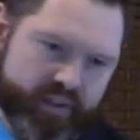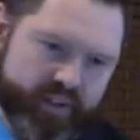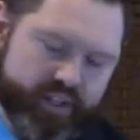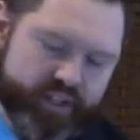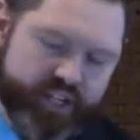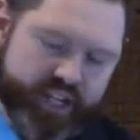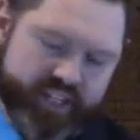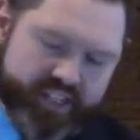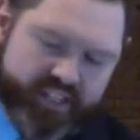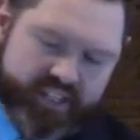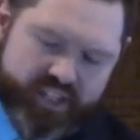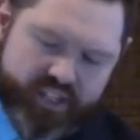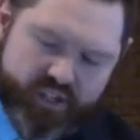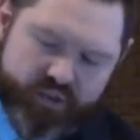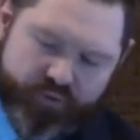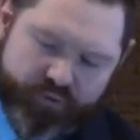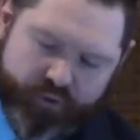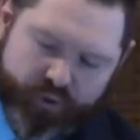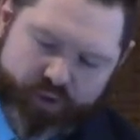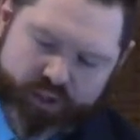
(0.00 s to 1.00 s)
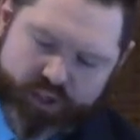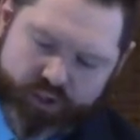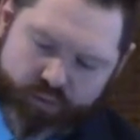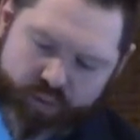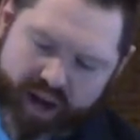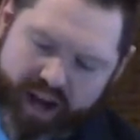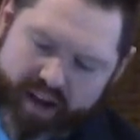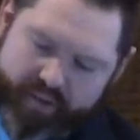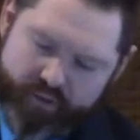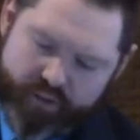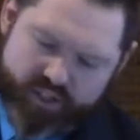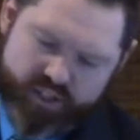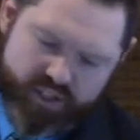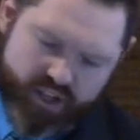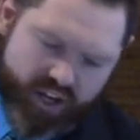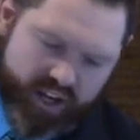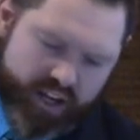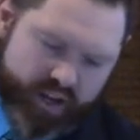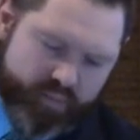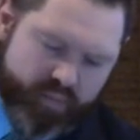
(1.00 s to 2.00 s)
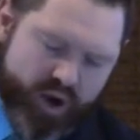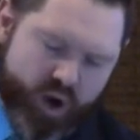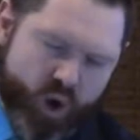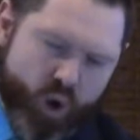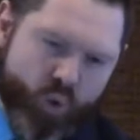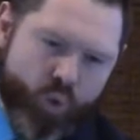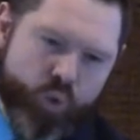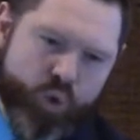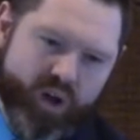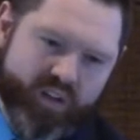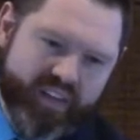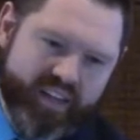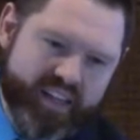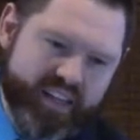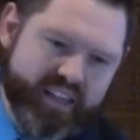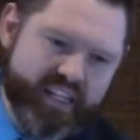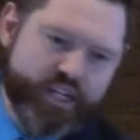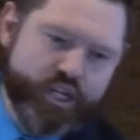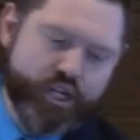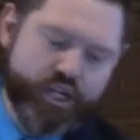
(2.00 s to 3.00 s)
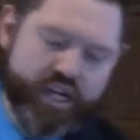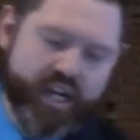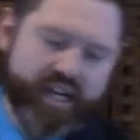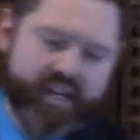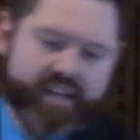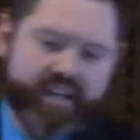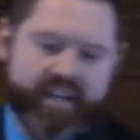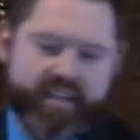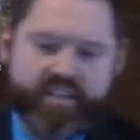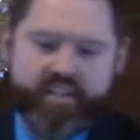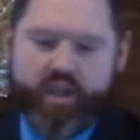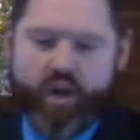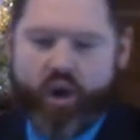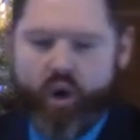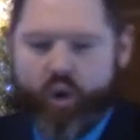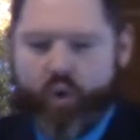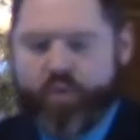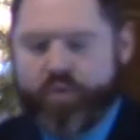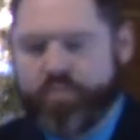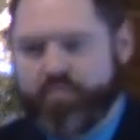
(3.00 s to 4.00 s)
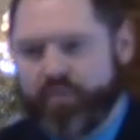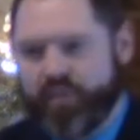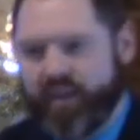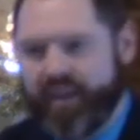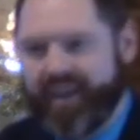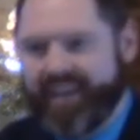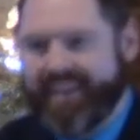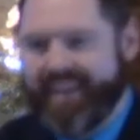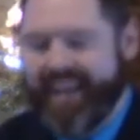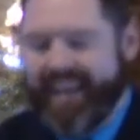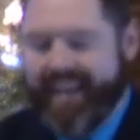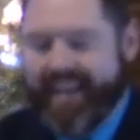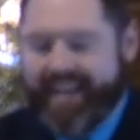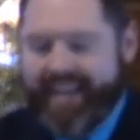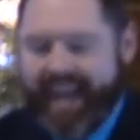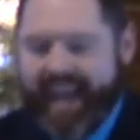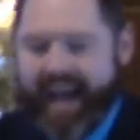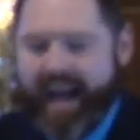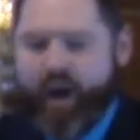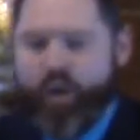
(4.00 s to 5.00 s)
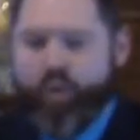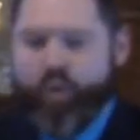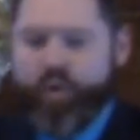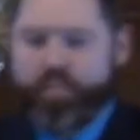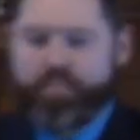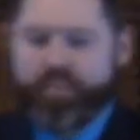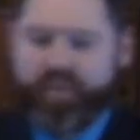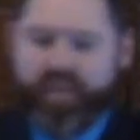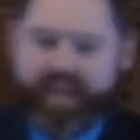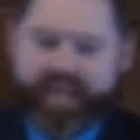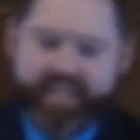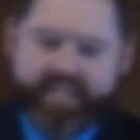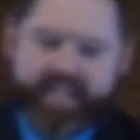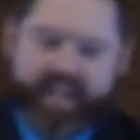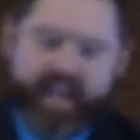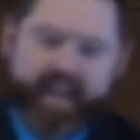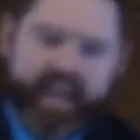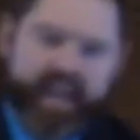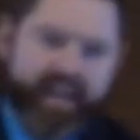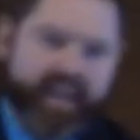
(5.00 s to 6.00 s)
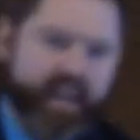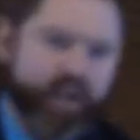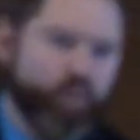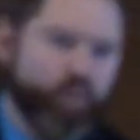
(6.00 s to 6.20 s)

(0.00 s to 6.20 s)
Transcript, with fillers: Jesus' first arrival saw him willingly shed his own blood in our place in a